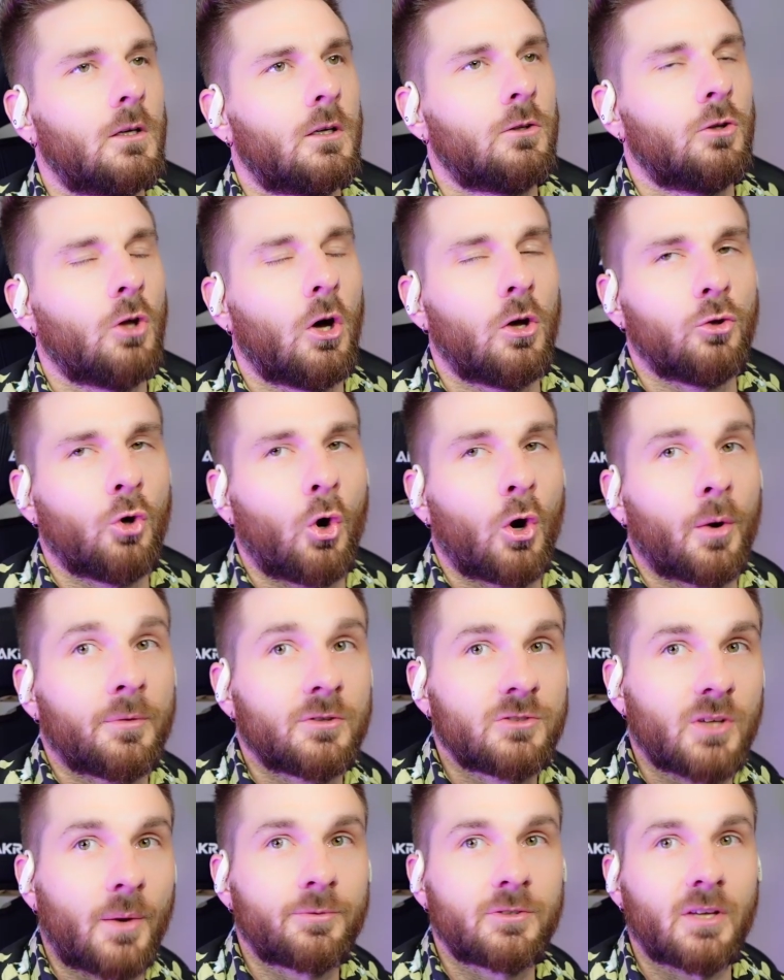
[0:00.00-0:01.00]
No, Norm
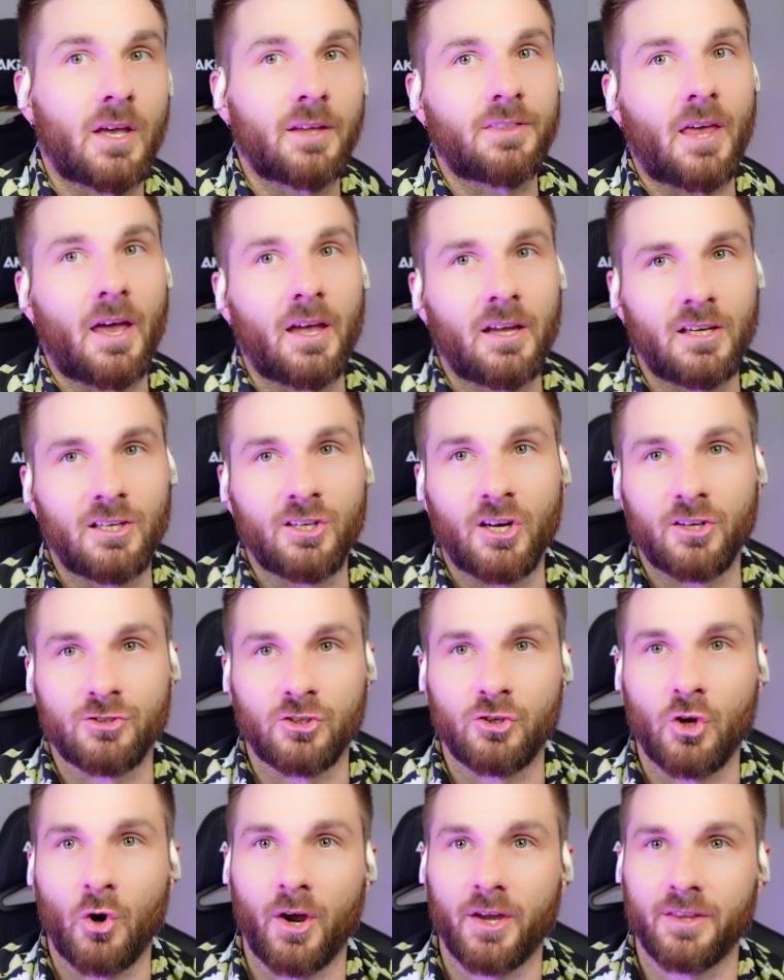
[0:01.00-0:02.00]
is upset that he
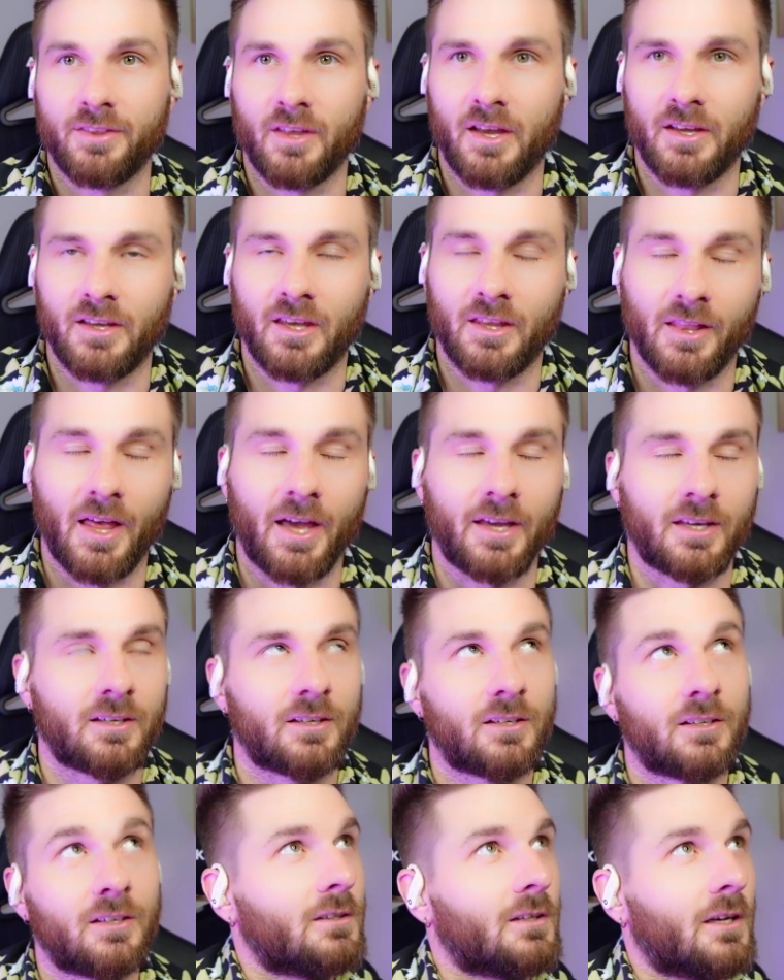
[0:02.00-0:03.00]
doesn't know anything and like
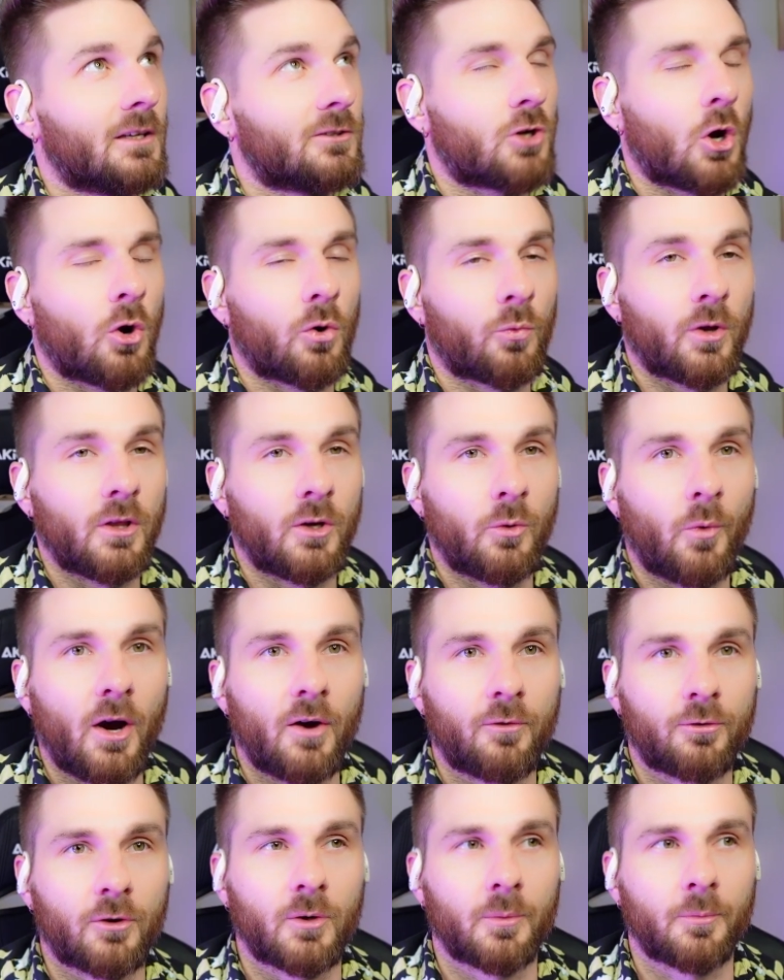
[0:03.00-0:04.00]
it's going really
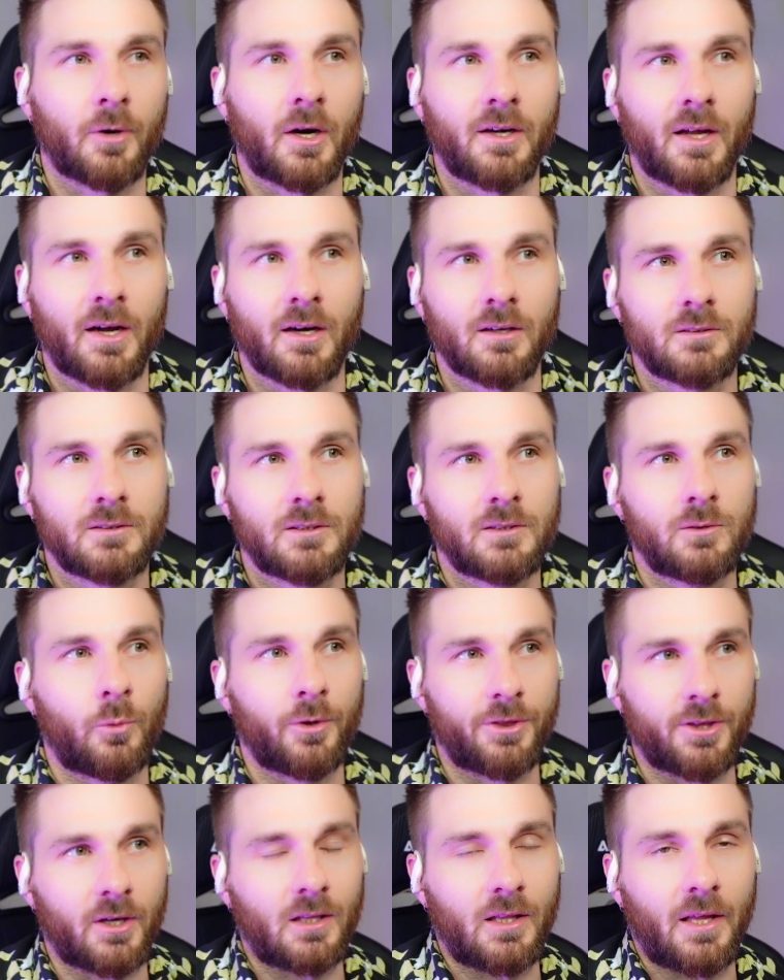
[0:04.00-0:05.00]
well for him right now
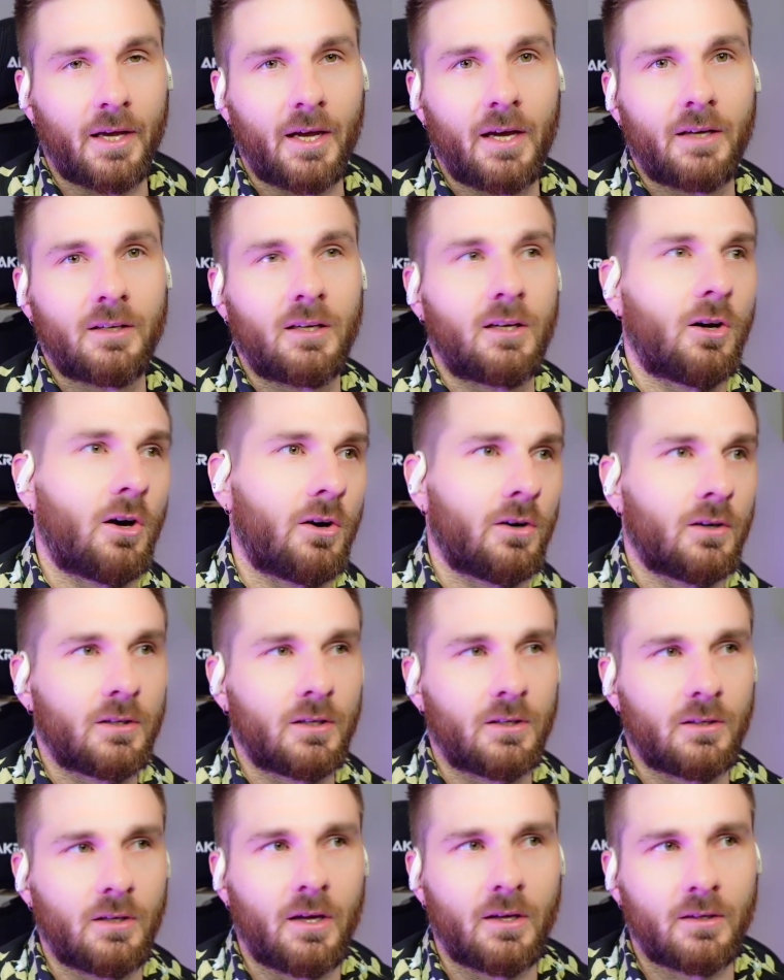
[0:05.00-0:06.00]
with the clan and all
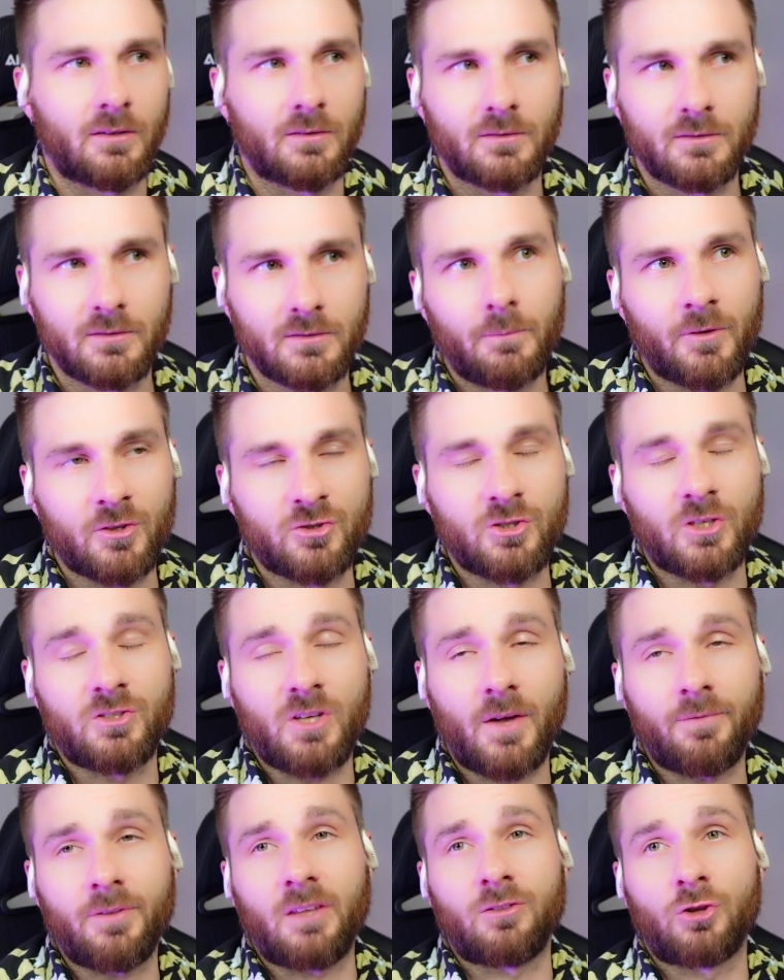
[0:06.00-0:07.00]
and it's the
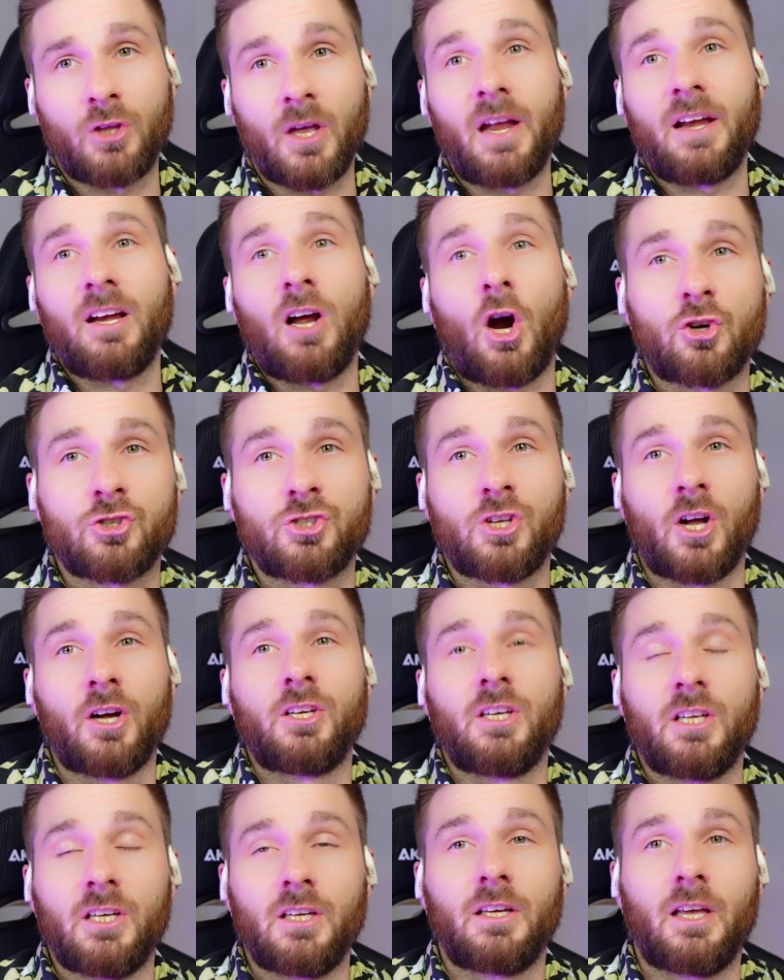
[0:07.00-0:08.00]
stuff that they are
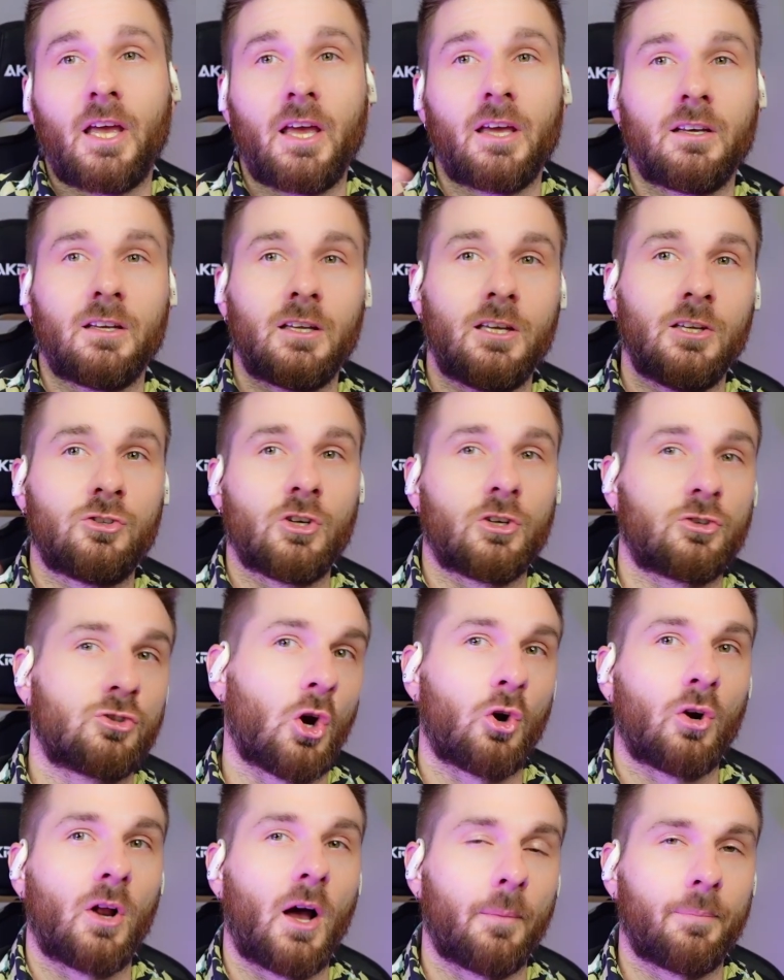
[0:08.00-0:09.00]
studying and he just
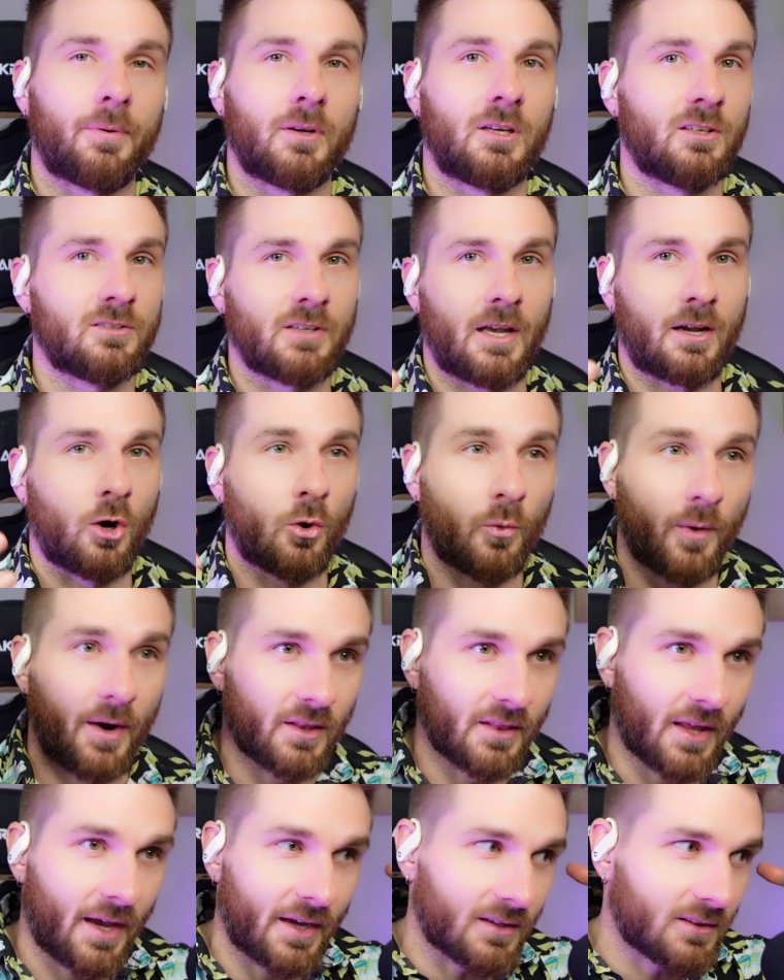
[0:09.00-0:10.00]
showed up and he's like already
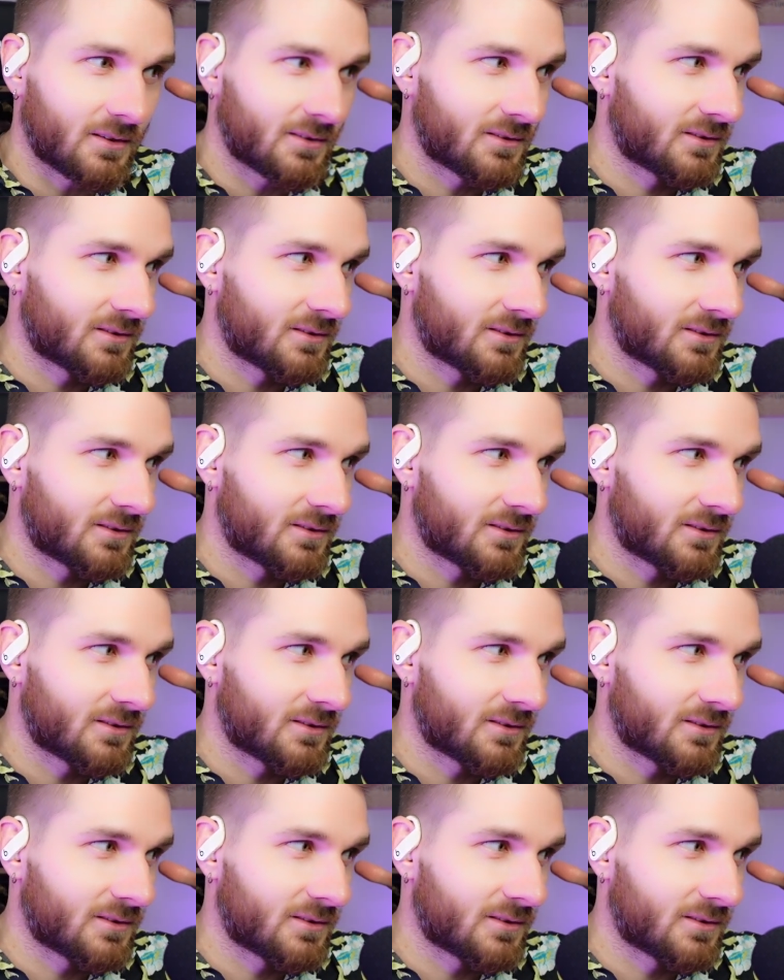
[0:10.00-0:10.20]
like